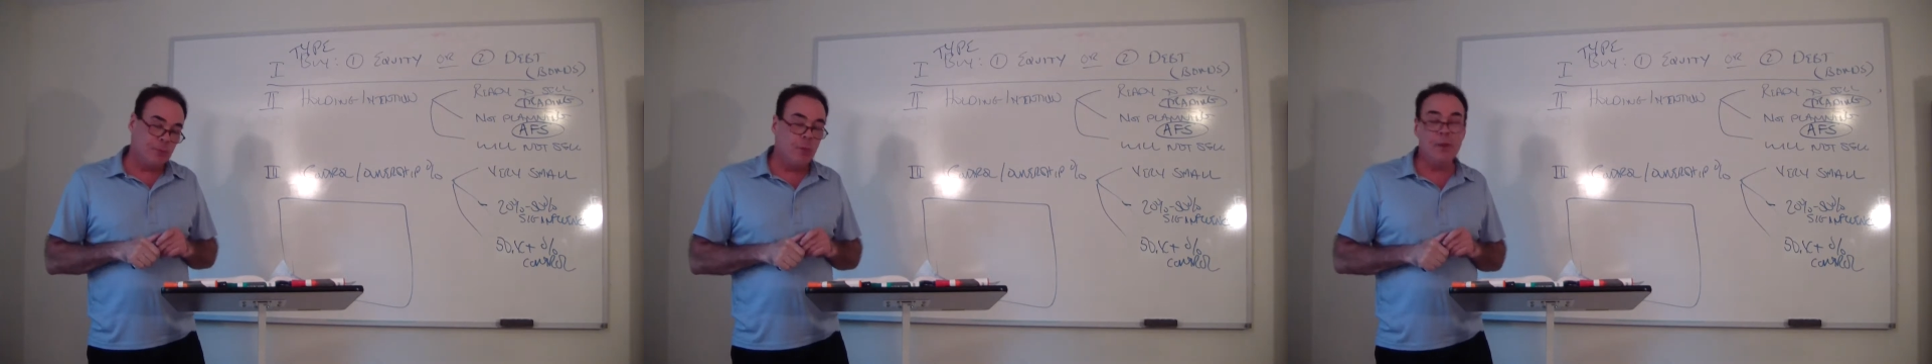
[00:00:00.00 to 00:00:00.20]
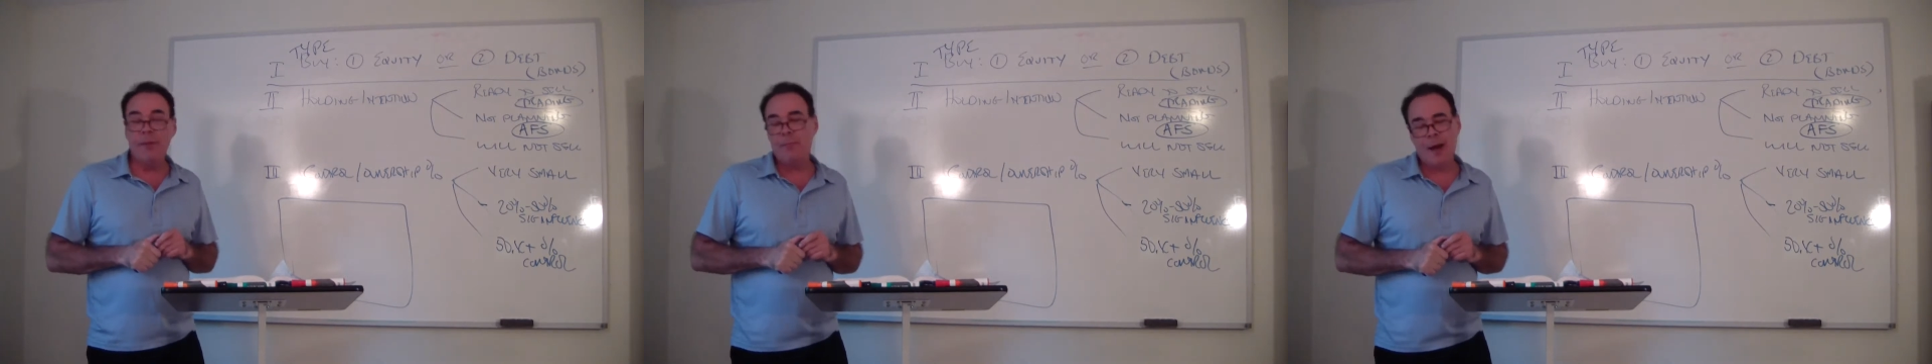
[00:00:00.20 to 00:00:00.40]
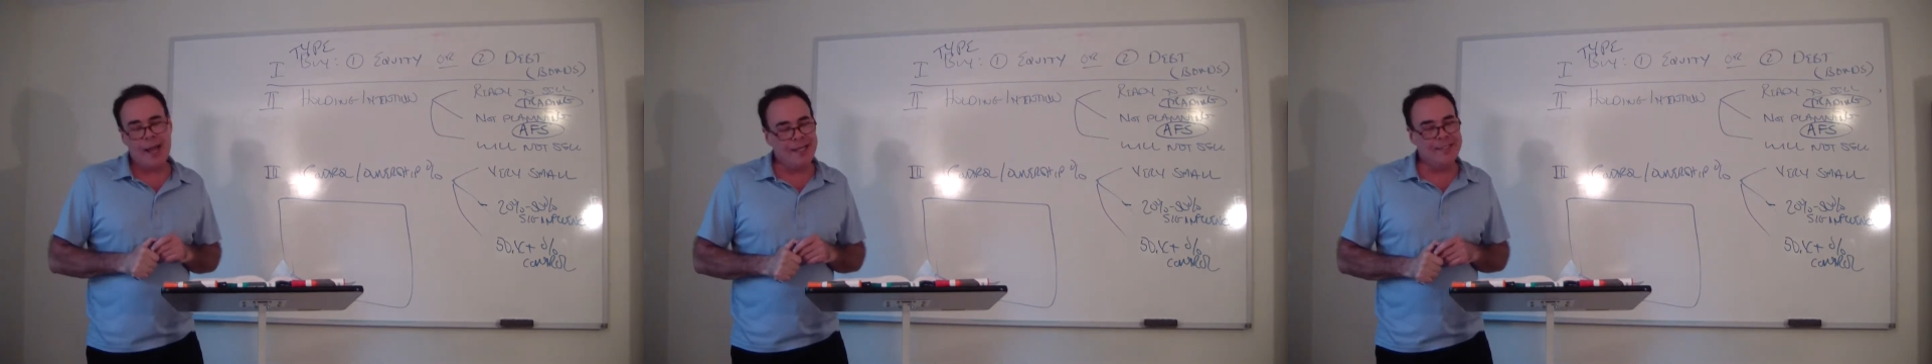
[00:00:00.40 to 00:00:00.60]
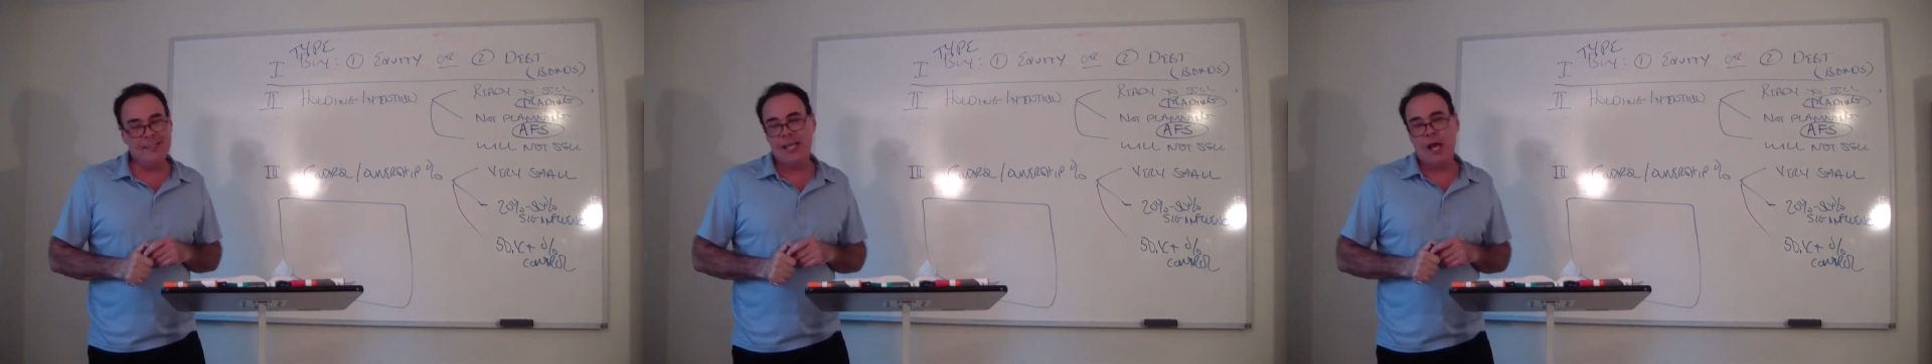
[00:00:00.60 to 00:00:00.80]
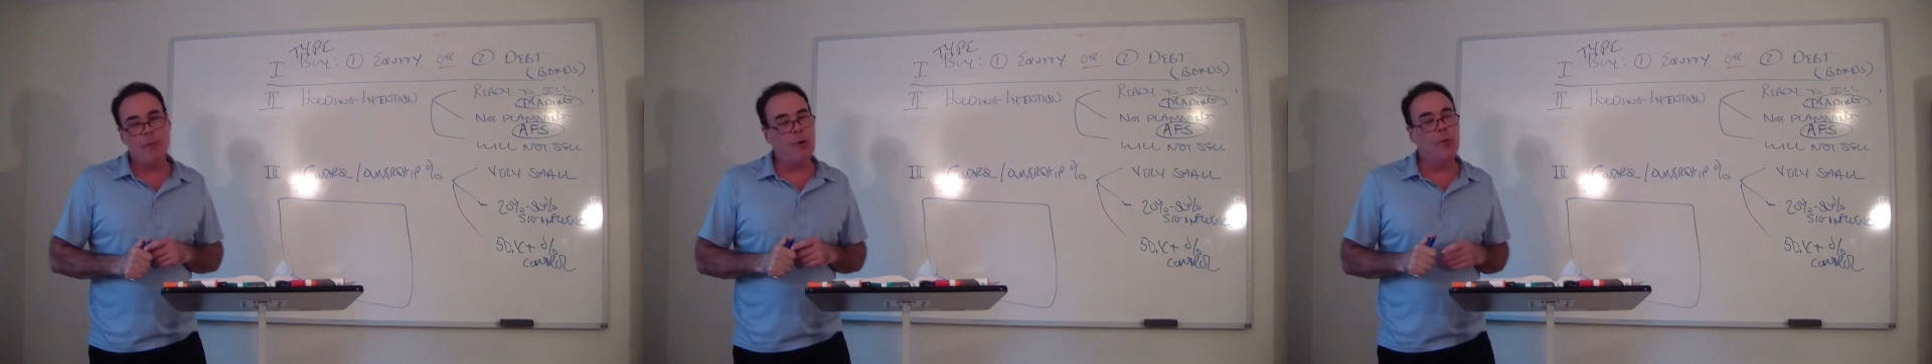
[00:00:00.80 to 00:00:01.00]
we might
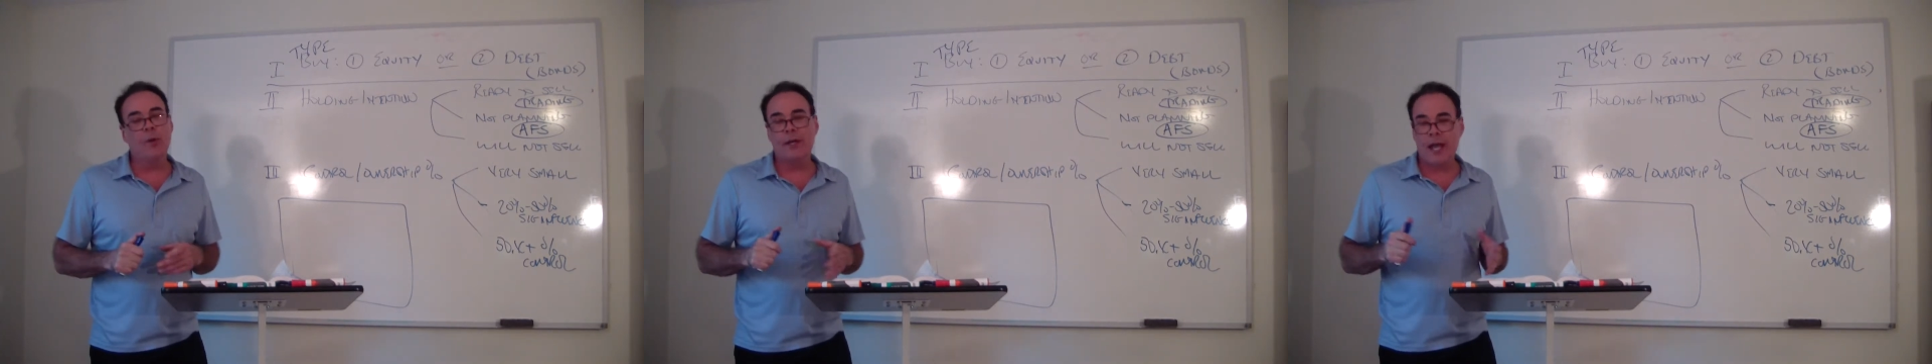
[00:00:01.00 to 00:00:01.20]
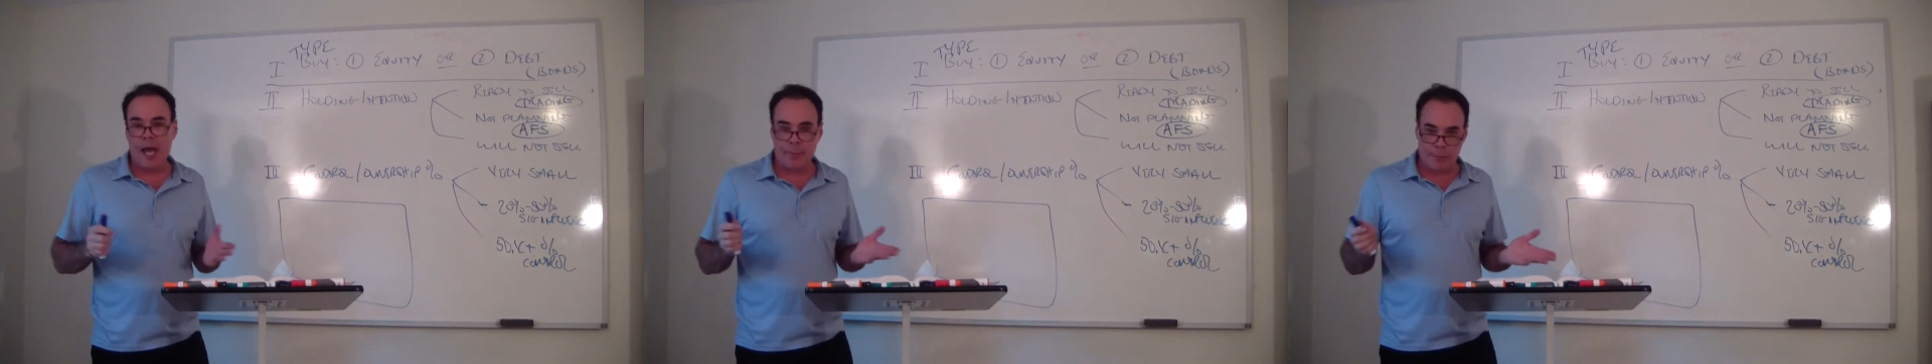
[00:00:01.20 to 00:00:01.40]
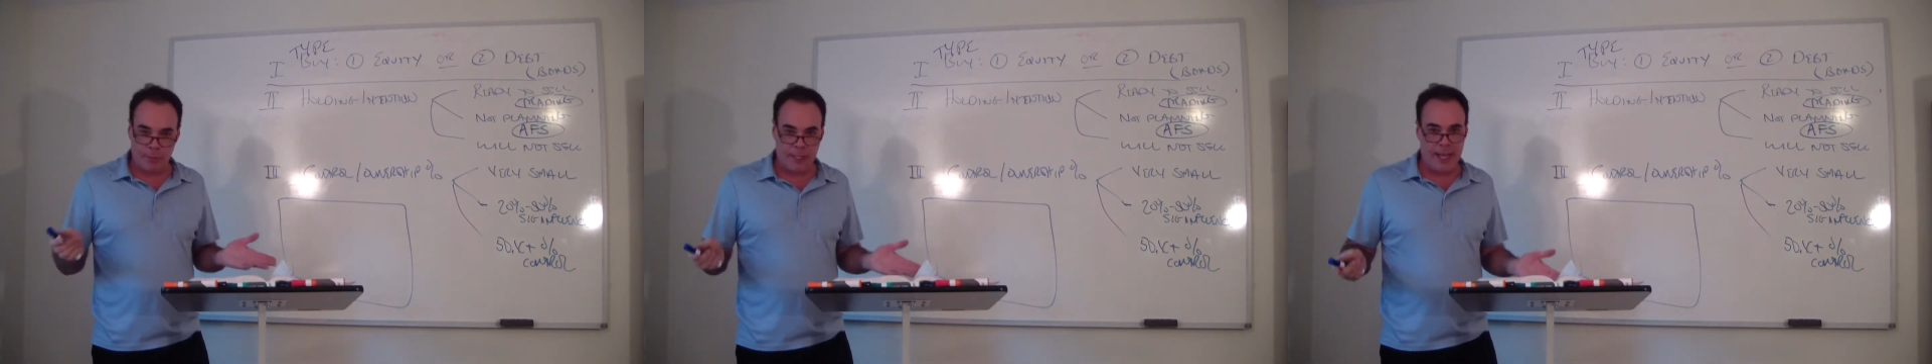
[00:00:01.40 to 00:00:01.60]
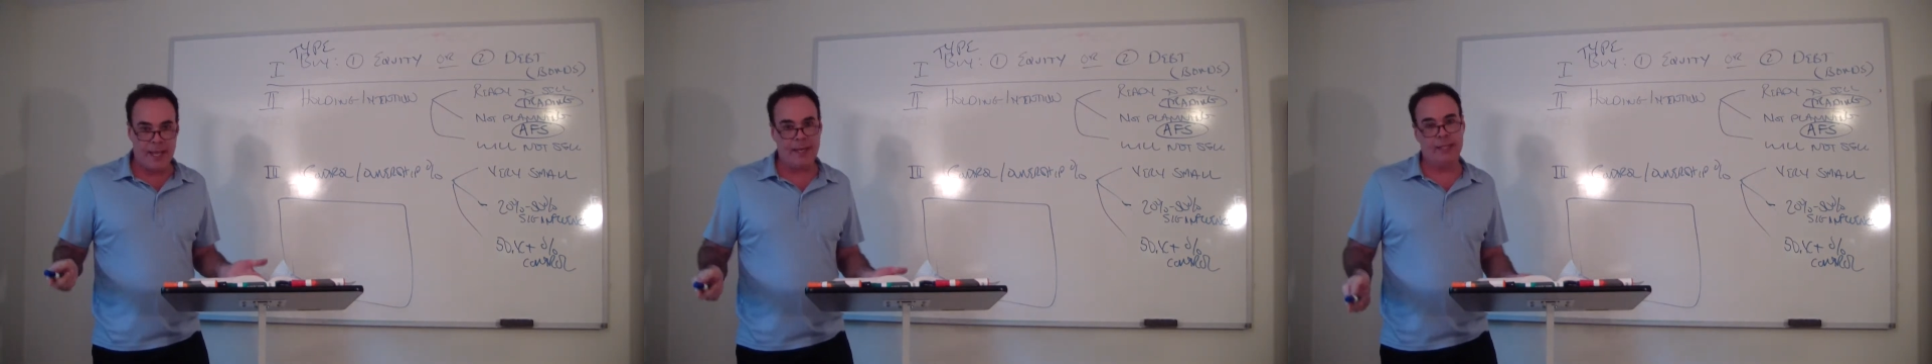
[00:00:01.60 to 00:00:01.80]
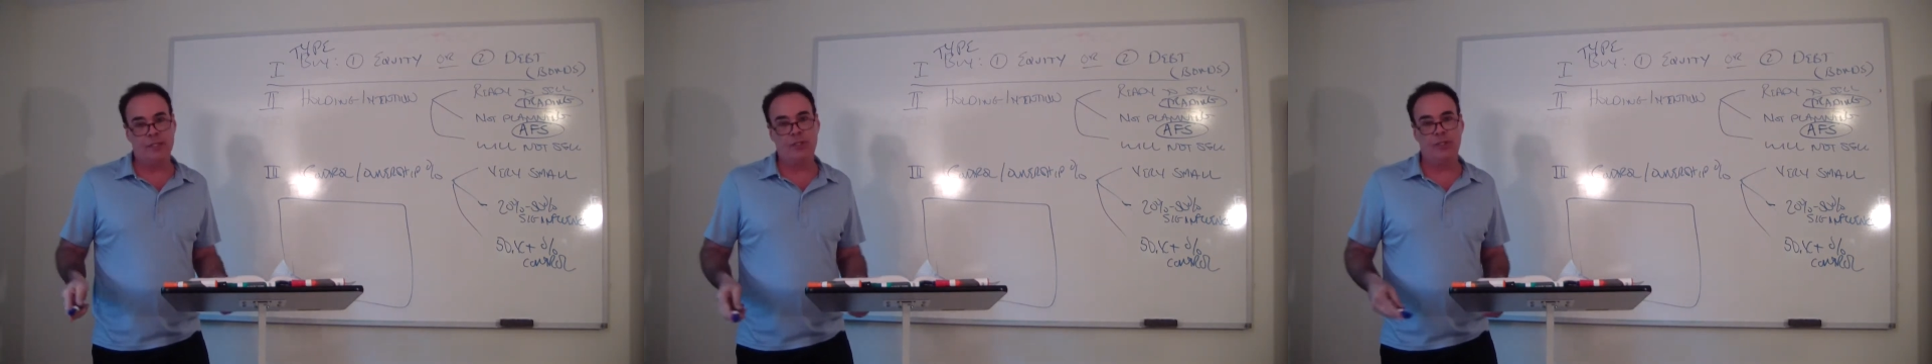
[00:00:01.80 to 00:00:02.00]
sell, but we're not
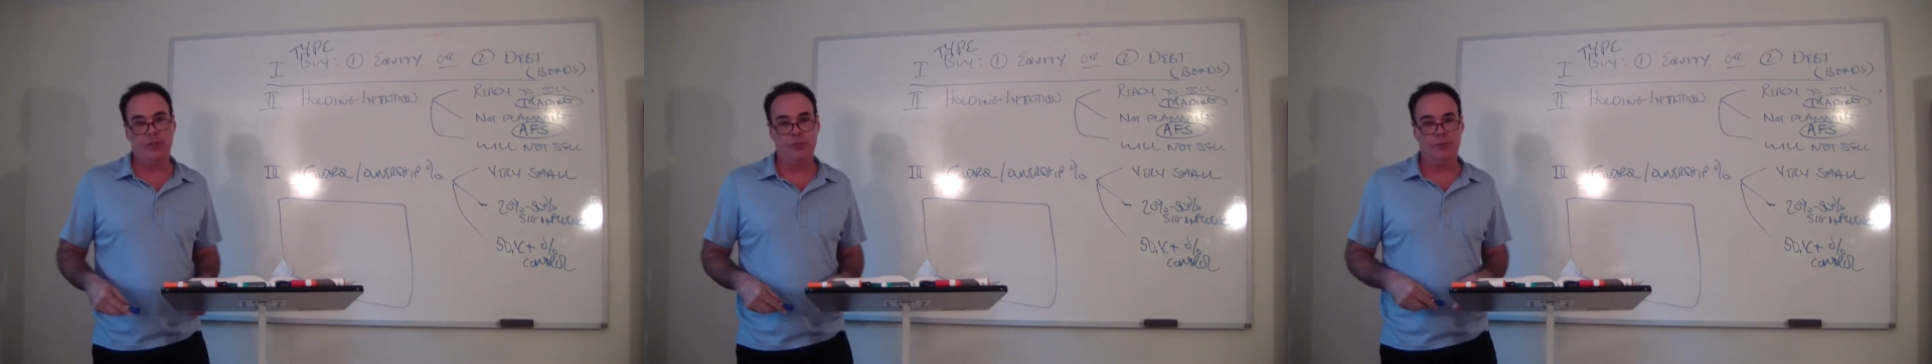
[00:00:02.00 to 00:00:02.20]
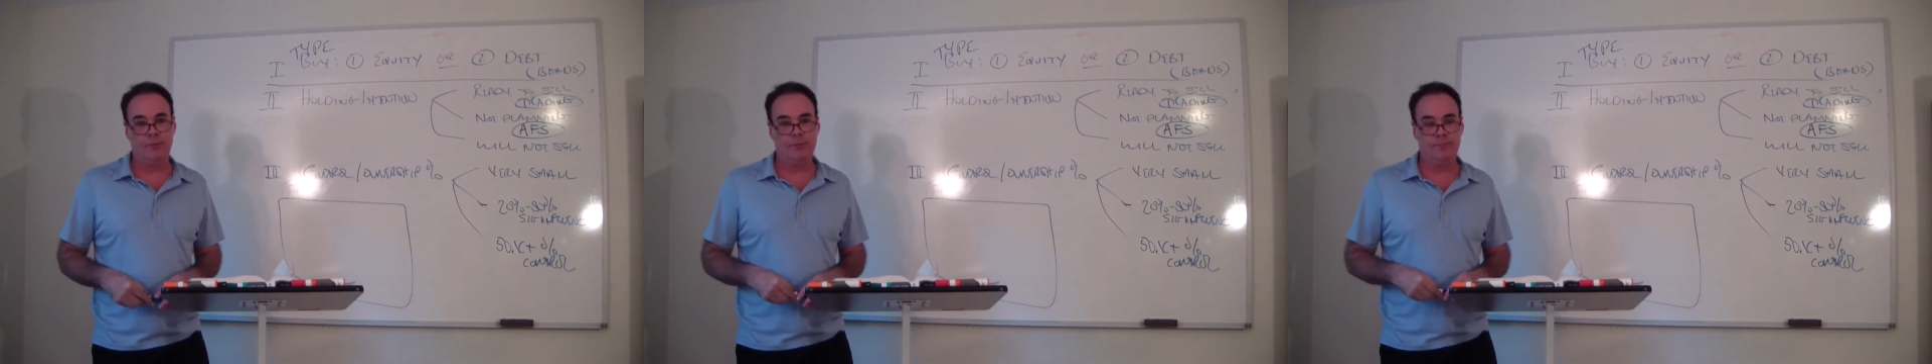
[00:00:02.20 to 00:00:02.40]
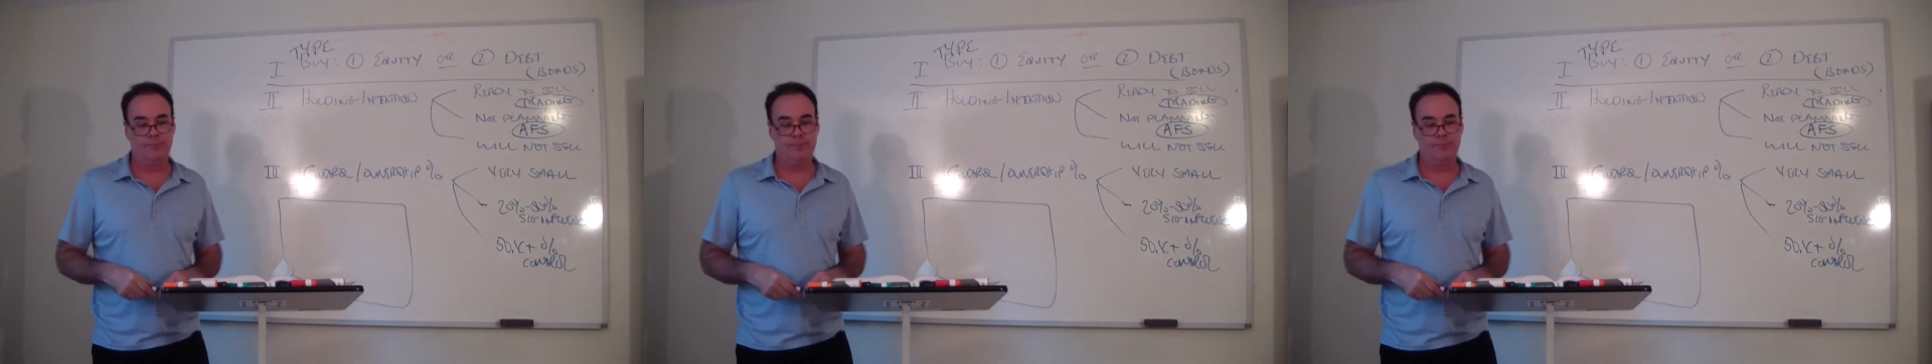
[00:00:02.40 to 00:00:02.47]
planning to.